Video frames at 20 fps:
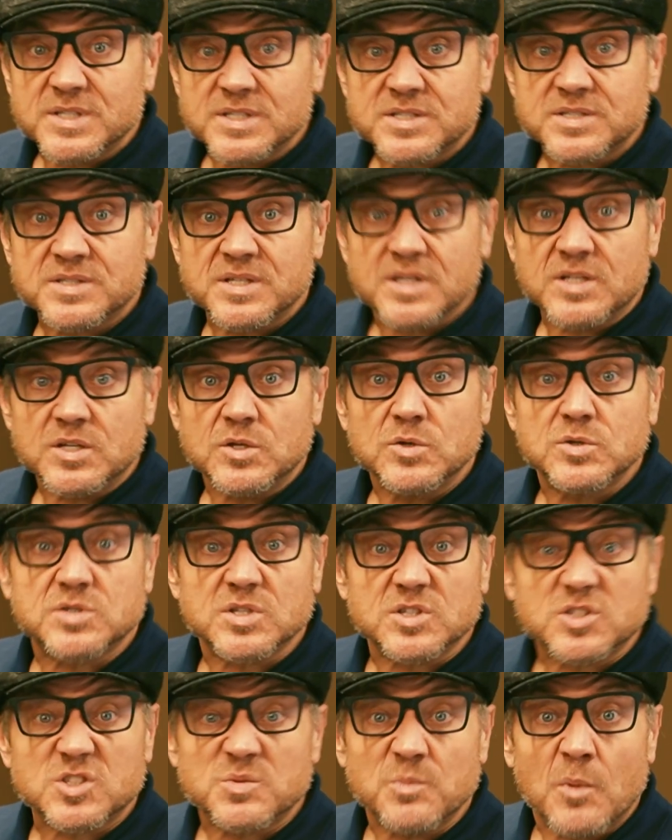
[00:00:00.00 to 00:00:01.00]
is to use
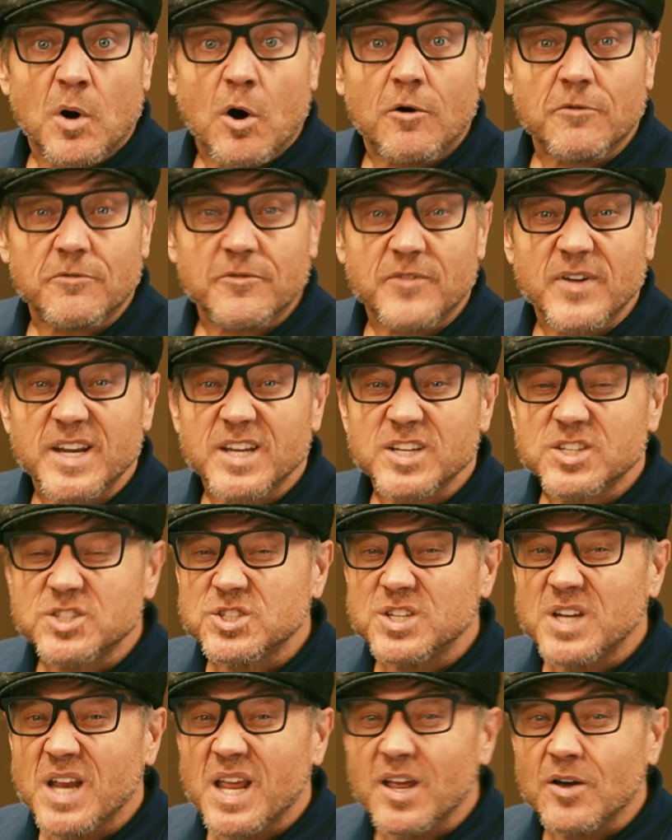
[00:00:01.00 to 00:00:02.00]
a small
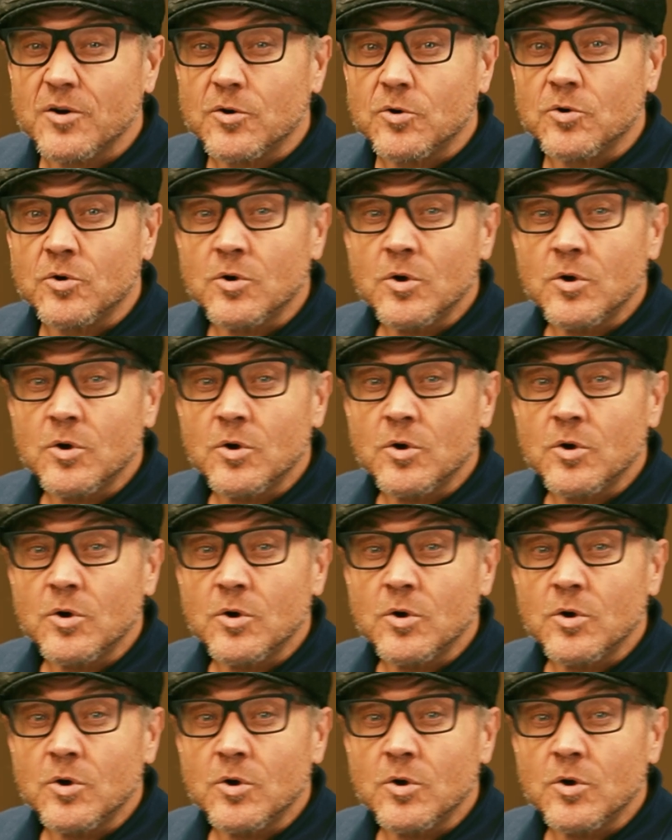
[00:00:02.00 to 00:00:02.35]
finish nail